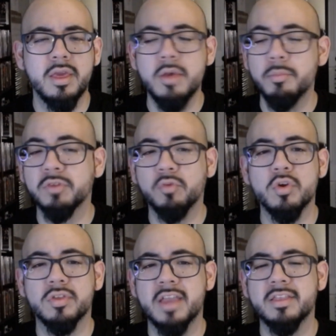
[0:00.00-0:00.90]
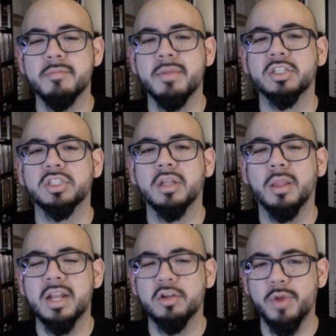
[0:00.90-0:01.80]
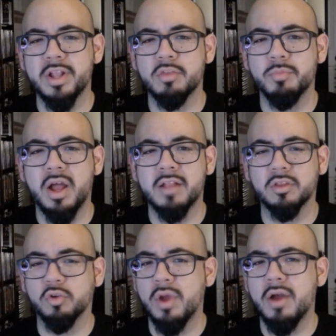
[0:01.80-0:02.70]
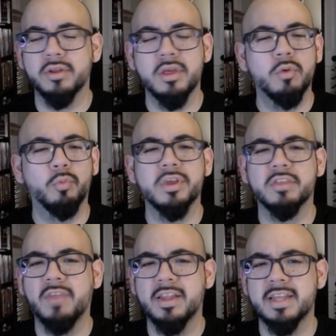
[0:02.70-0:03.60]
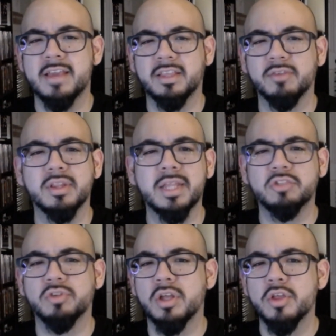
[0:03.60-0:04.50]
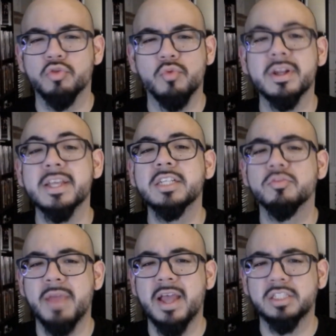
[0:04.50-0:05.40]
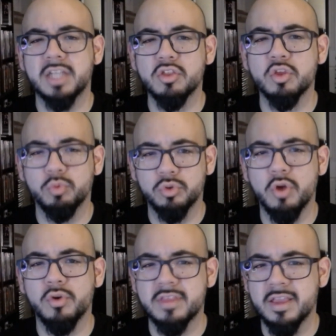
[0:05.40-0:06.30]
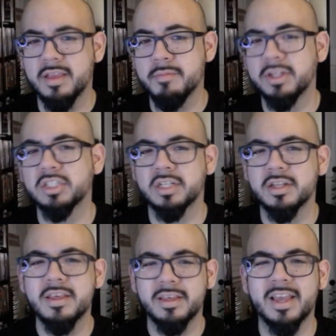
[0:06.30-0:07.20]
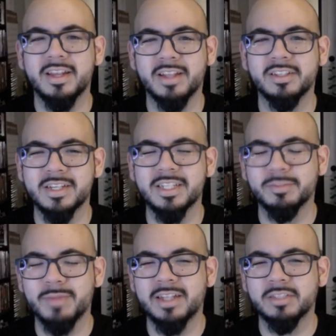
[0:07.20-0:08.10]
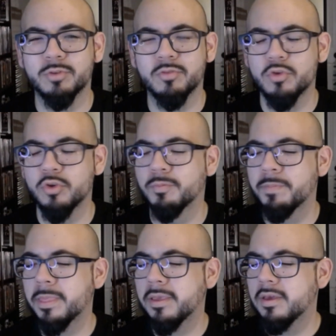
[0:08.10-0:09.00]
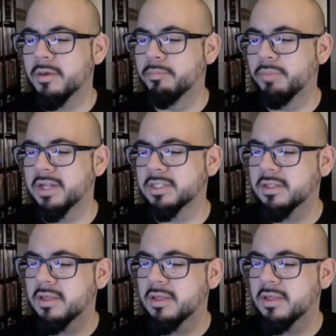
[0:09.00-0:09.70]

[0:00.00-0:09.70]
But of course, as I mentioned, a lot of great spots. The crowd was fantastic. It was electric throughout each match, as you will notice, as I mentioned in each match review. But